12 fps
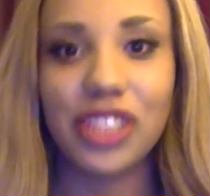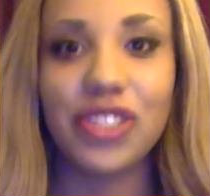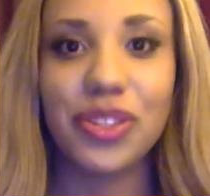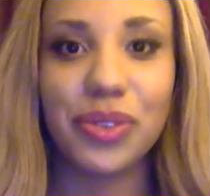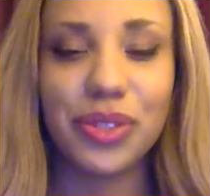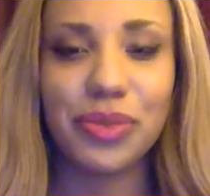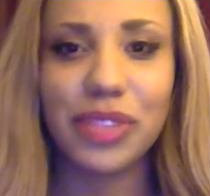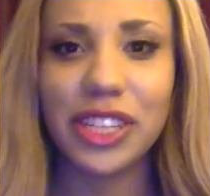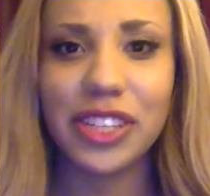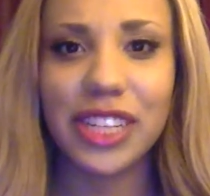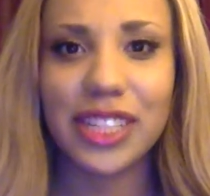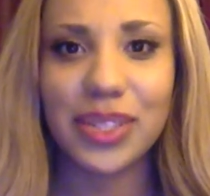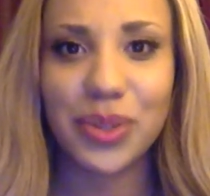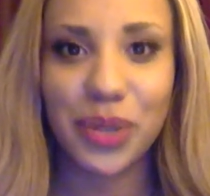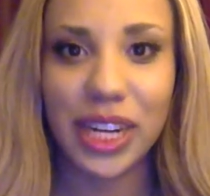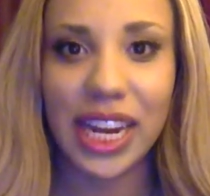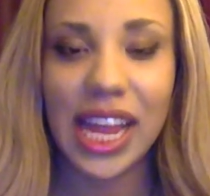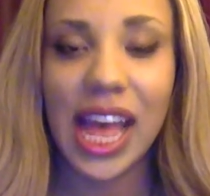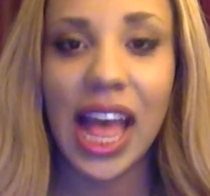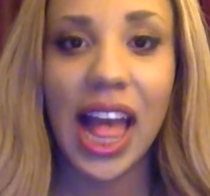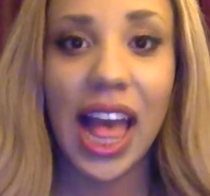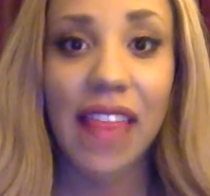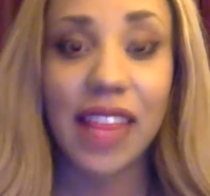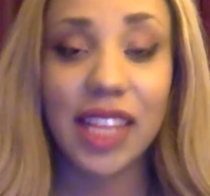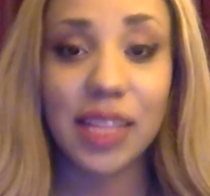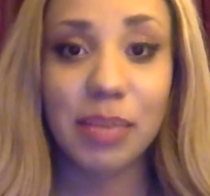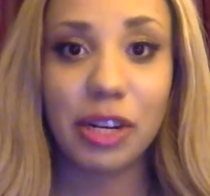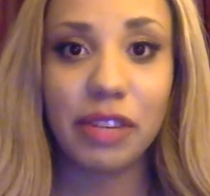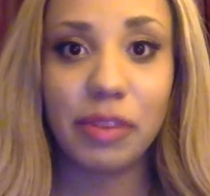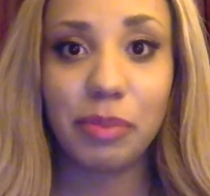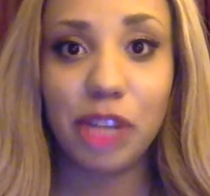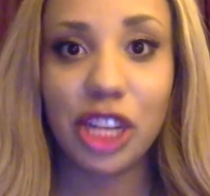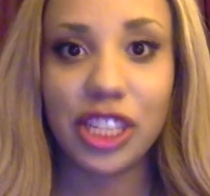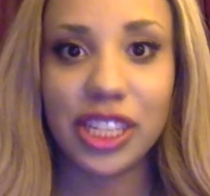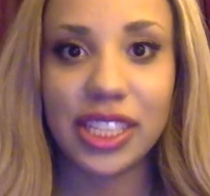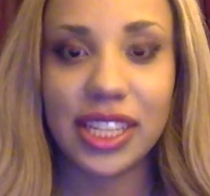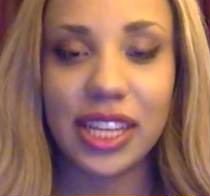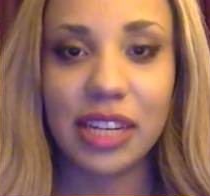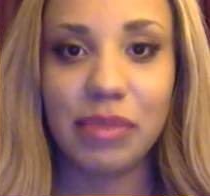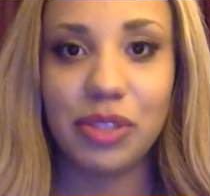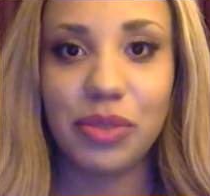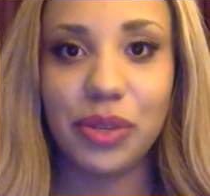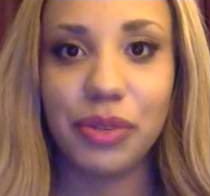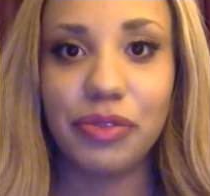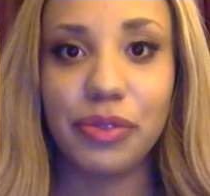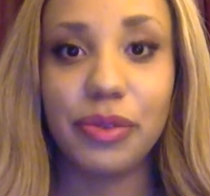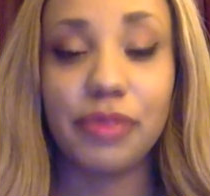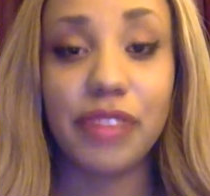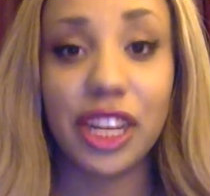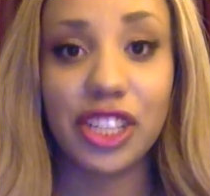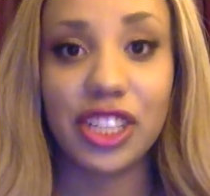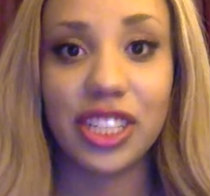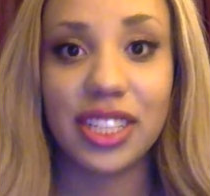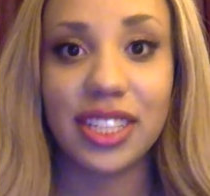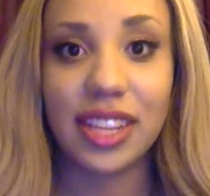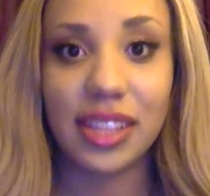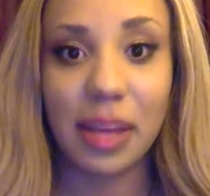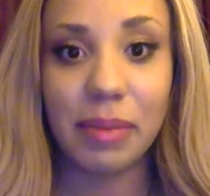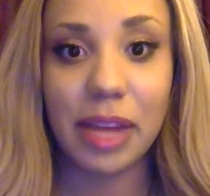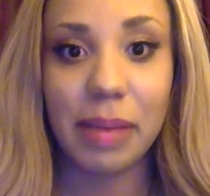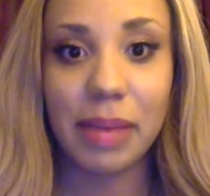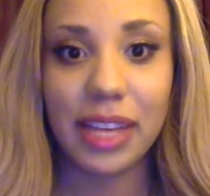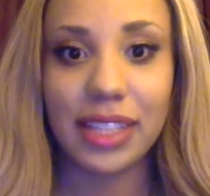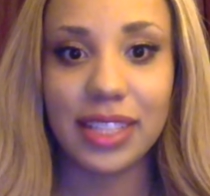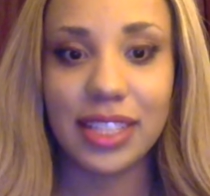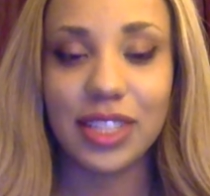So it's a really great story, and that's part of a project that I'm doing for Reflections Alumni Magazine.